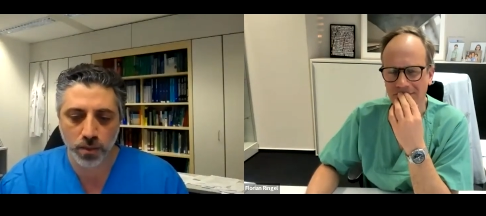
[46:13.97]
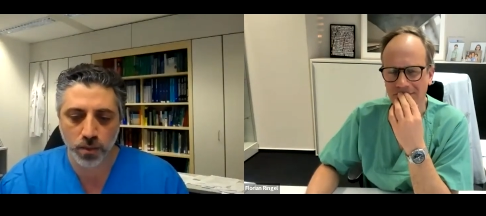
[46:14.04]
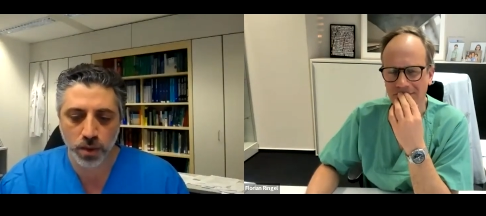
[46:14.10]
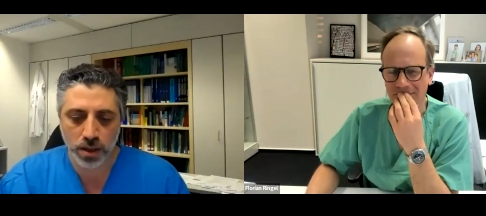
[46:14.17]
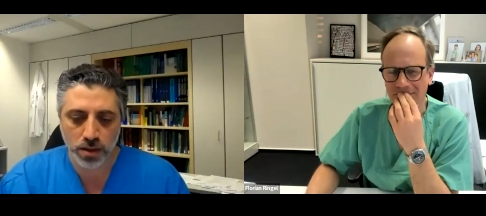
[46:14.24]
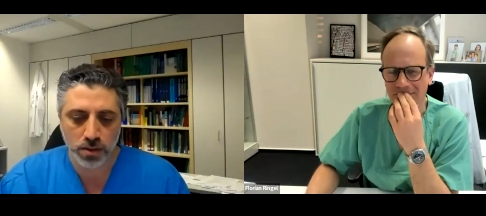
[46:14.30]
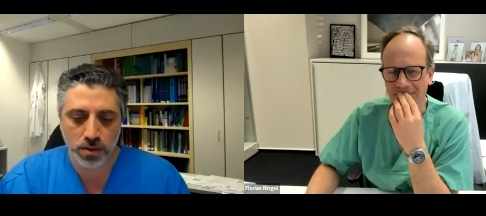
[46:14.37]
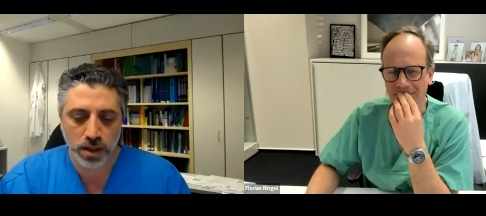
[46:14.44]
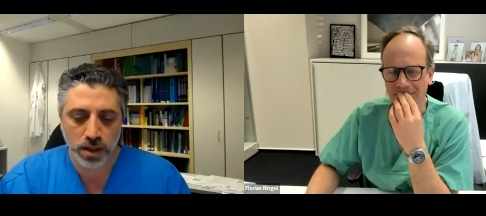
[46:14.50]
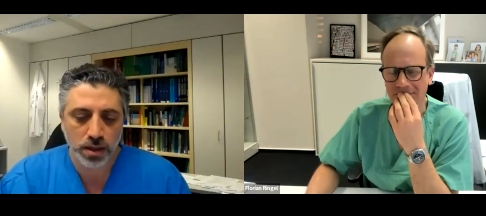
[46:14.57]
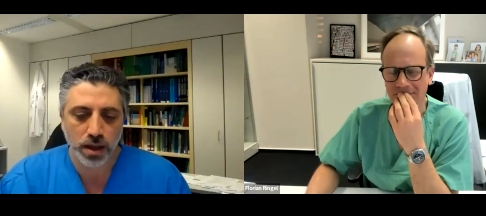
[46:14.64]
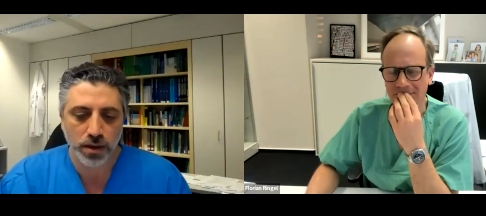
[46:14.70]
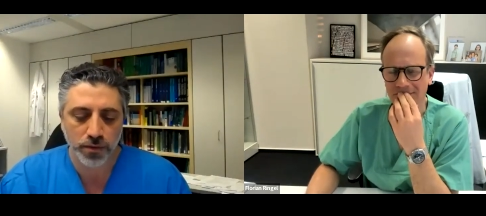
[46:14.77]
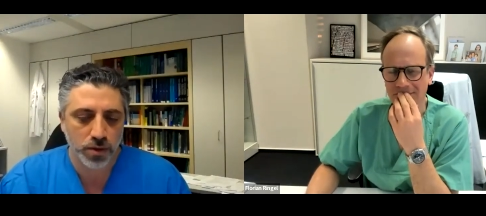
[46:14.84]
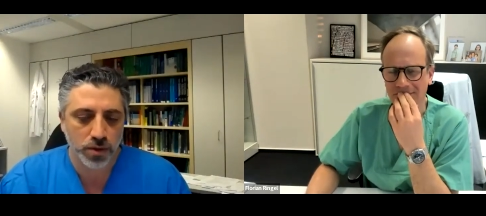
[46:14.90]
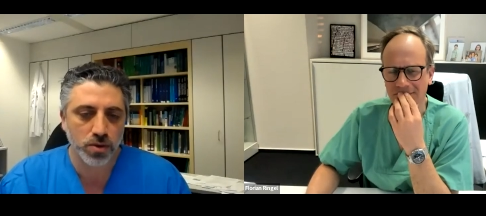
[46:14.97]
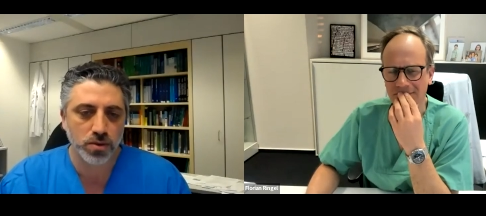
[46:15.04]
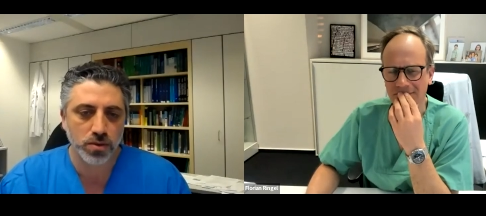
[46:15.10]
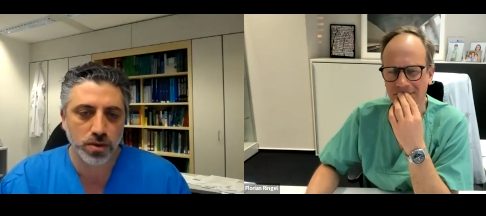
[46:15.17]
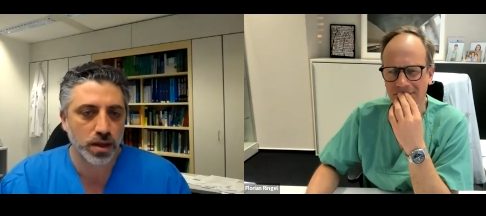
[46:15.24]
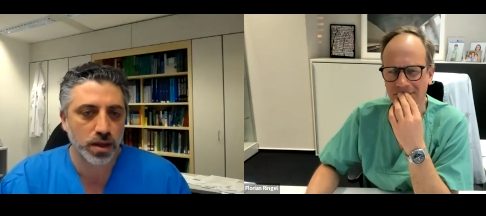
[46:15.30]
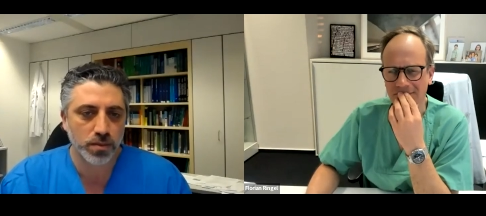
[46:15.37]
Speaker 1: we did a
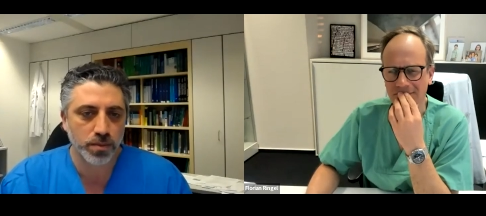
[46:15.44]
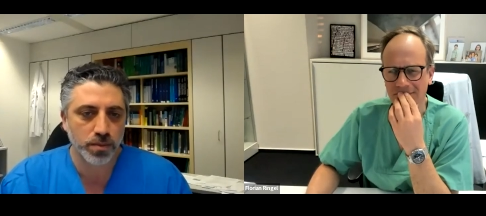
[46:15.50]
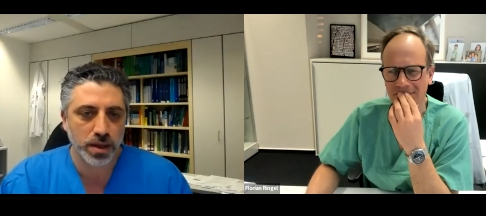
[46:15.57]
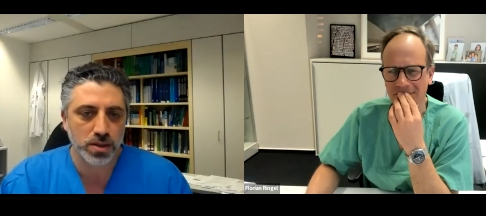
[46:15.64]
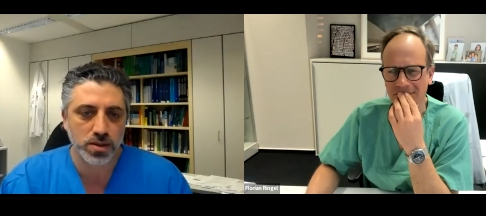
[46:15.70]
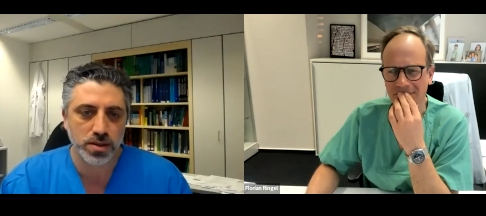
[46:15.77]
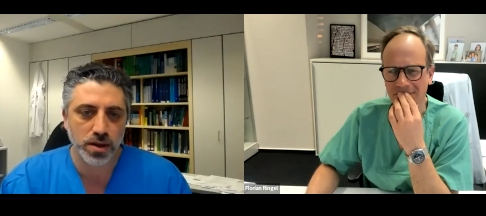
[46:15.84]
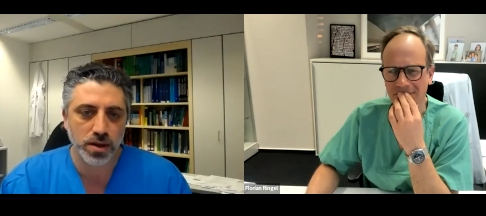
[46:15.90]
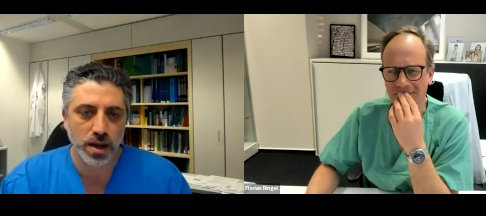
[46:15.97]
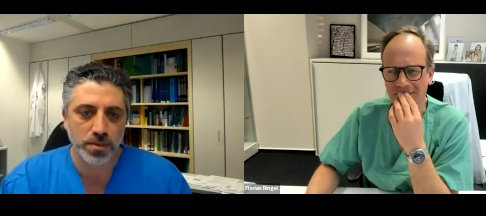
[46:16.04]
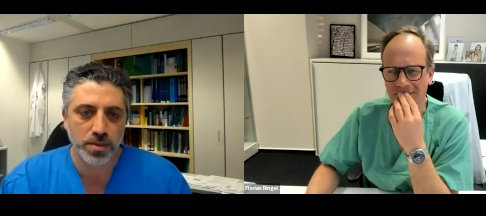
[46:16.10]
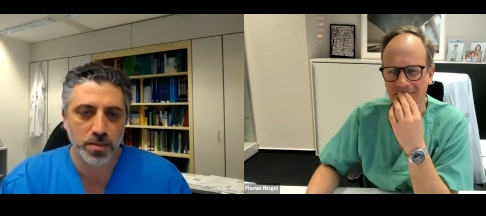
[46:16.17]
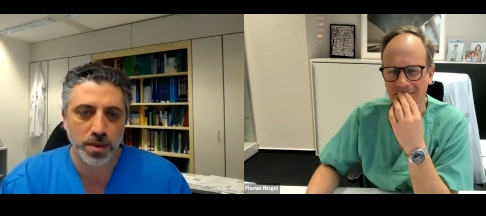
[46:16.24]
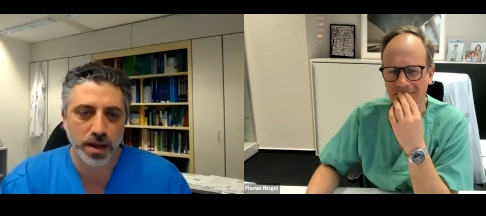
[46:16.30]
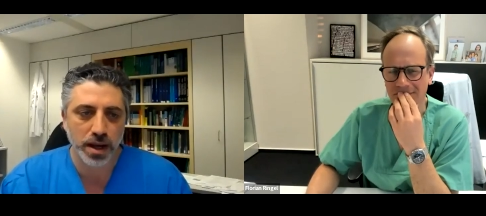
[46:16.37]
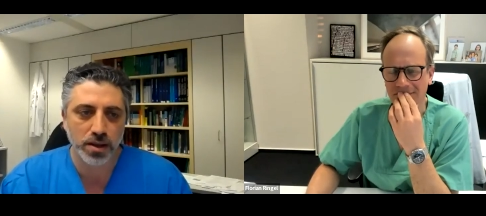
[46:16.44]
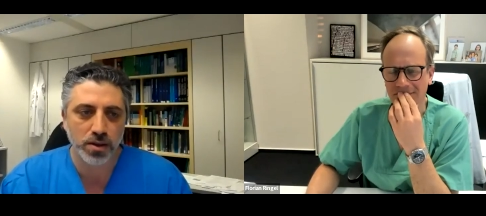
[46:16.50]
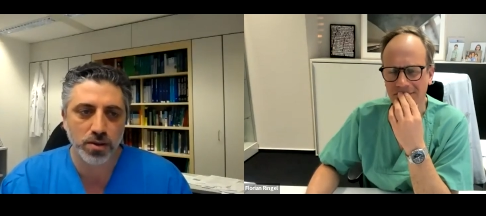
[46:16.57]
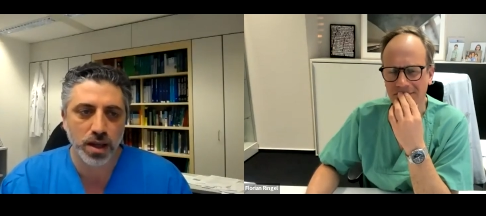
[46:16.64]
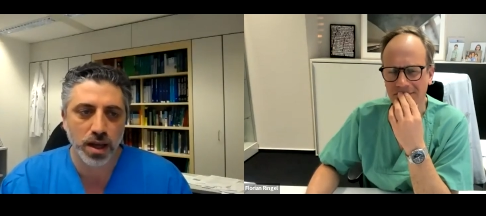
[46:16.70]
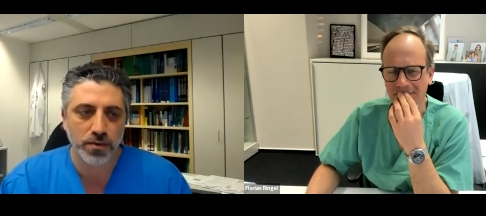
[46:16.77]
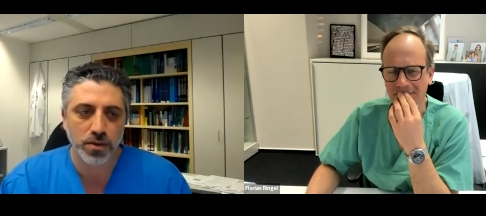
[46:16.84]
few and patients are happy, but I
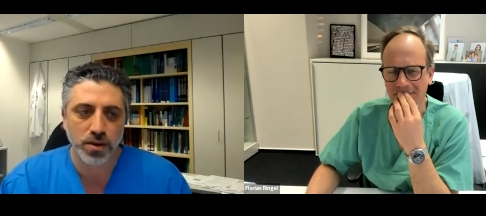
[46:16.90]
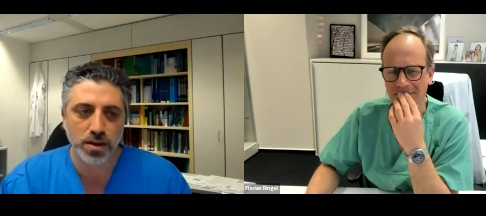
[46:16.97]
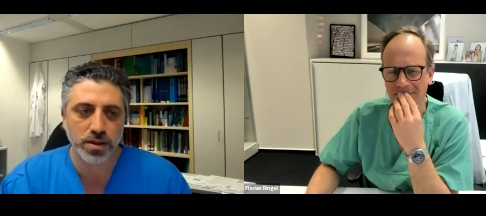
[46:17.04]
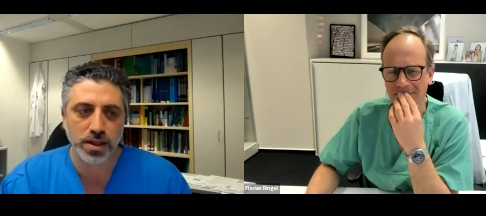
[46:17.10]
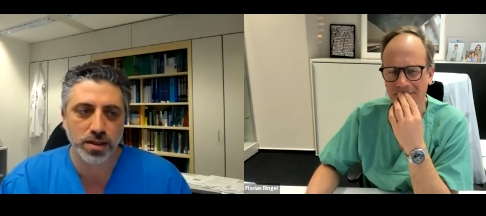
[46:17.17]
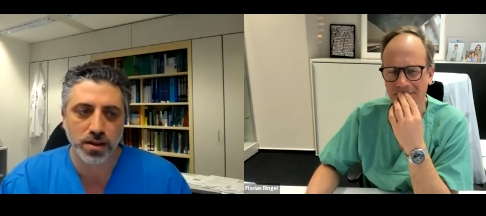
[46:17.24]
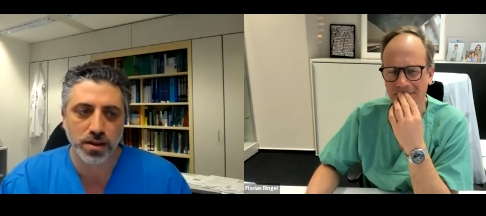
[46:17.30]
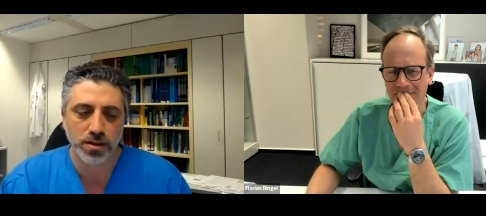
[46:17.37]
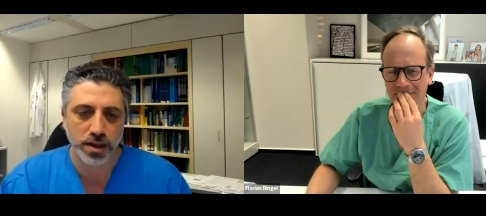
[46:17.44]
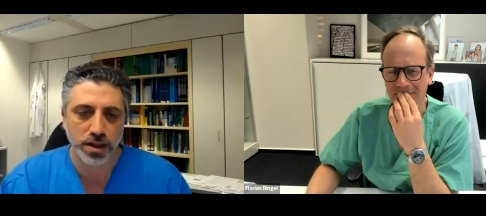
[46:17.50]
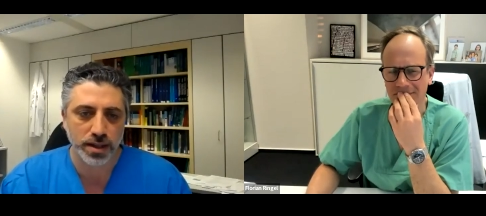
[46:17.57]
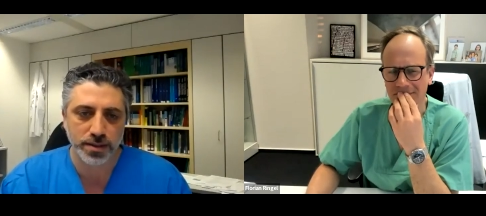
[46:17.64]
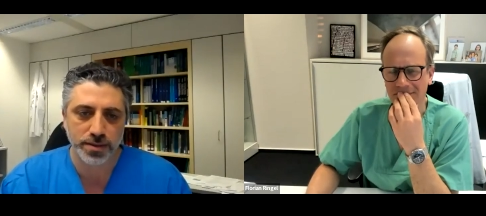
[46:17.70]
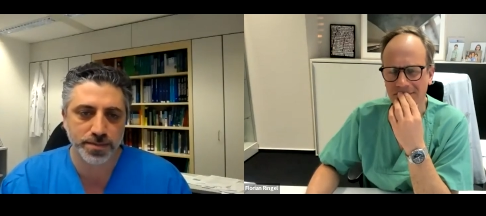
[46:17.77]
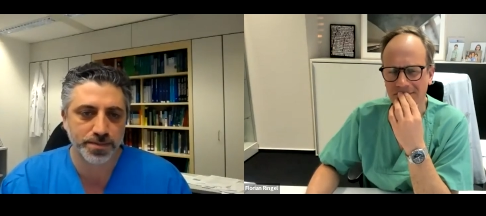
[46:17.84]
don't have real data on that.